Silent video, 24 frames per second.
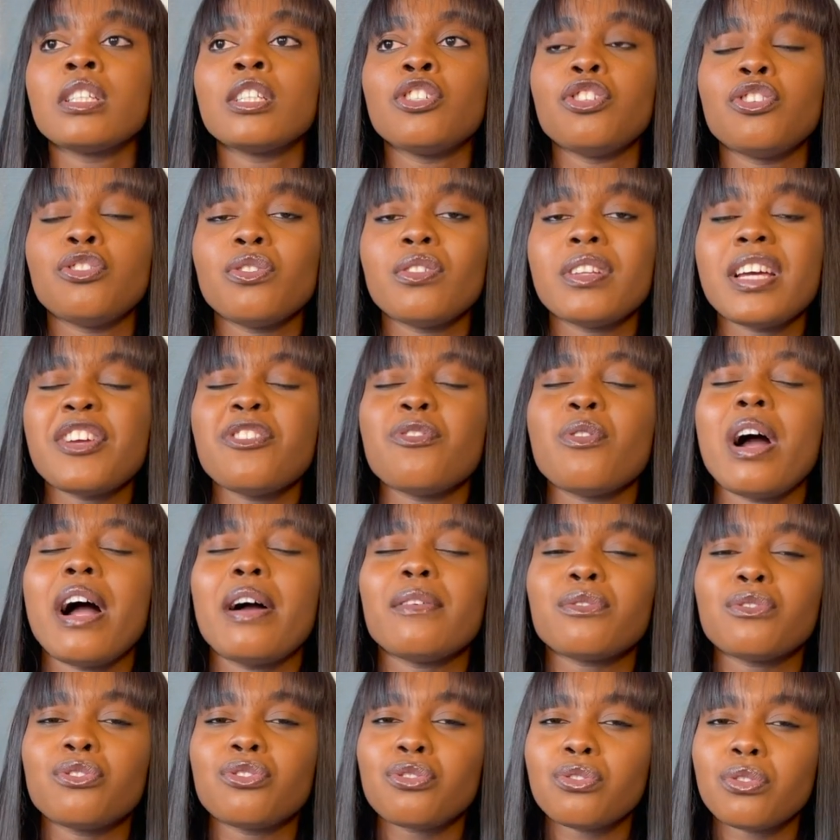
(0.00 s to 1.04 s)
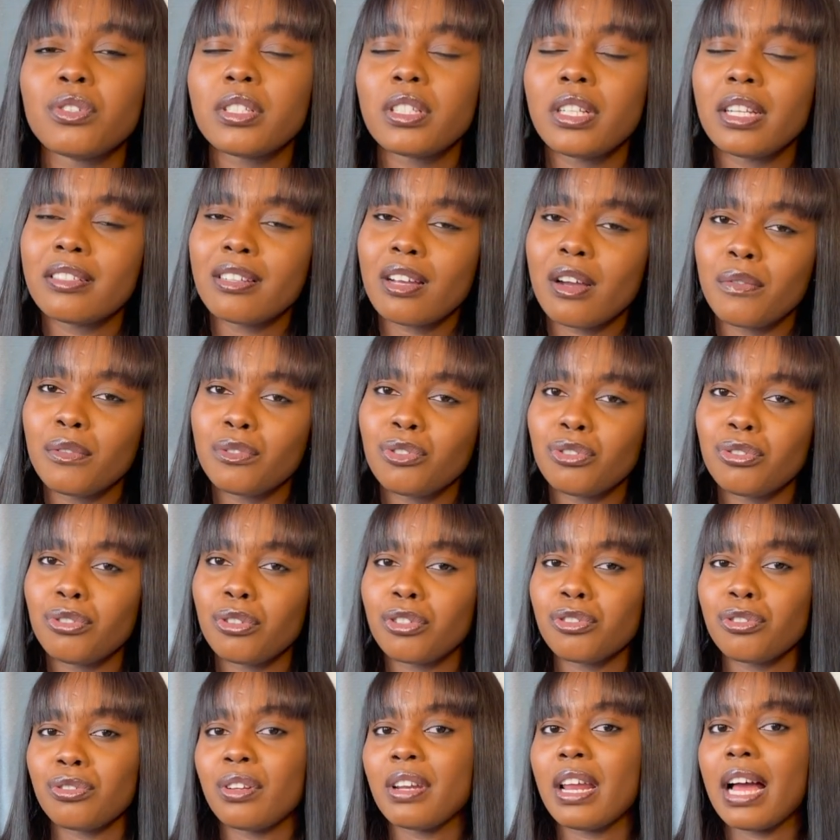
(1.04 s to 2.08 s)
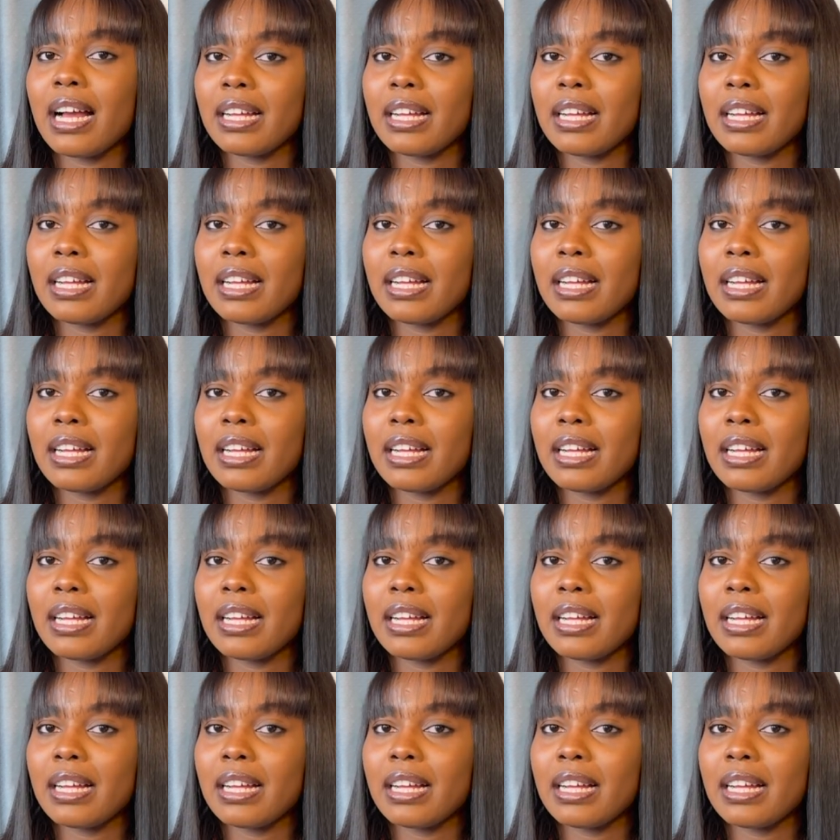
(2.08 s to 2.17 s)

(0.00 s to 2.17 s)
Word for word: you know that you have to show this letter of introduction